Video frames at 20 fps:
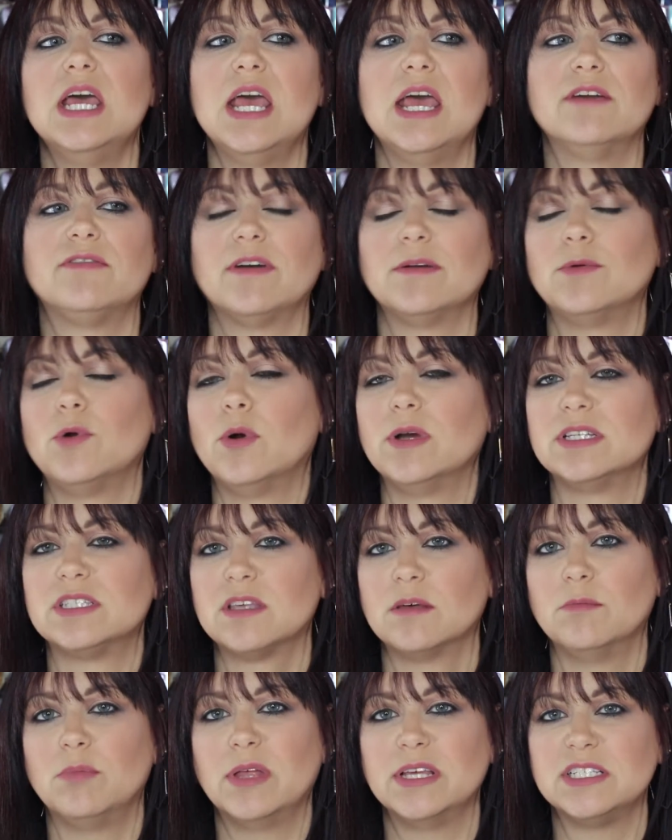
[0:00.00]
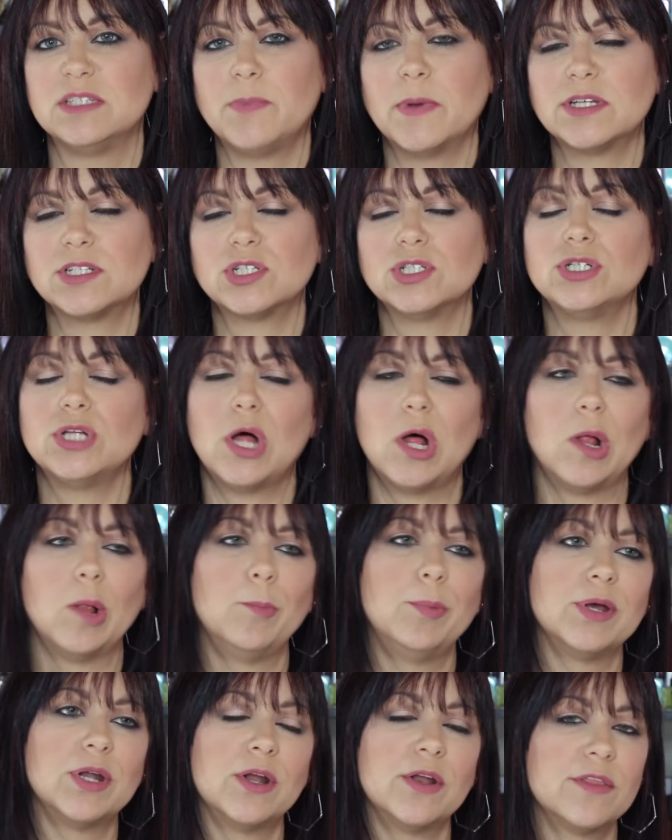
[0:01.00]
If I'm going someplace special, I'll
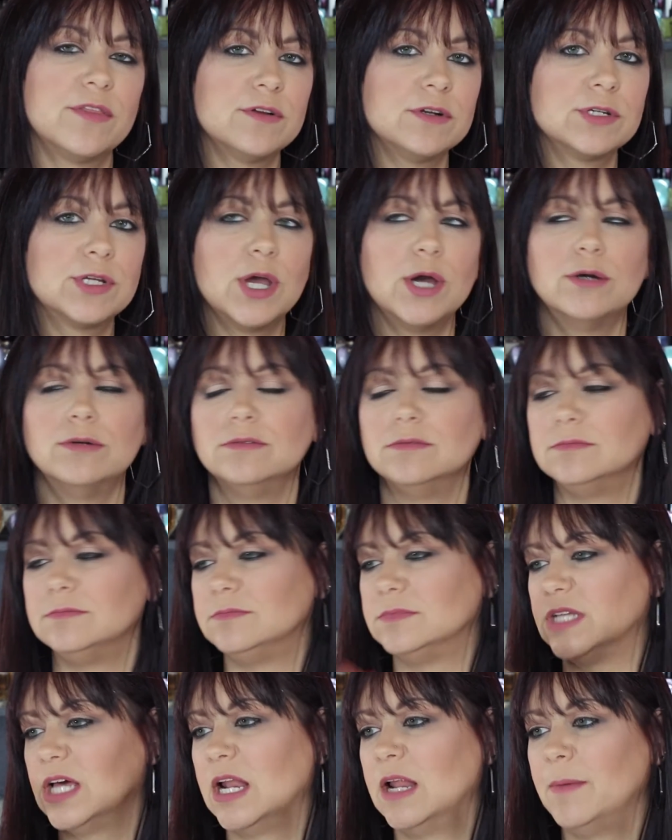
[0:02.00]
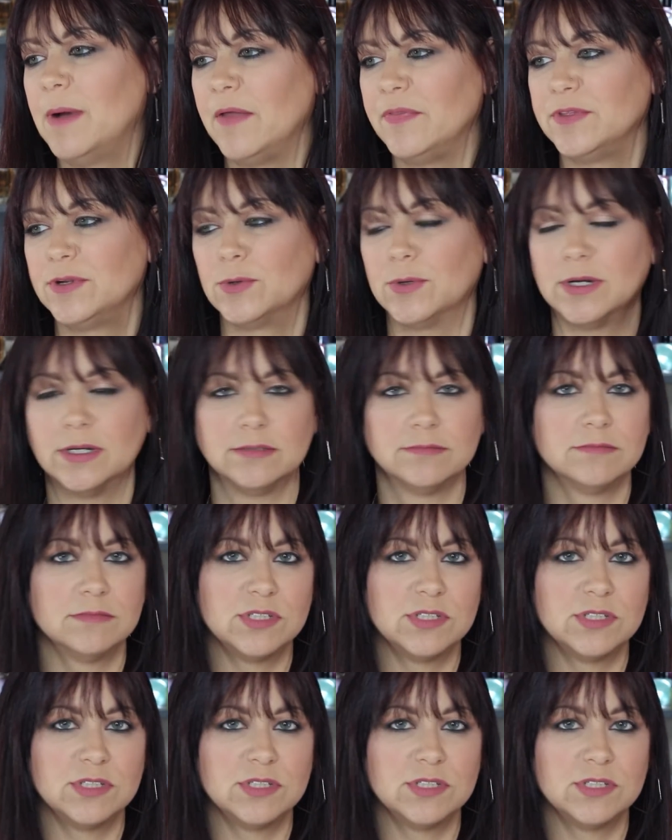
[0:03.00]
put on a 3rd coat and I'm out the door.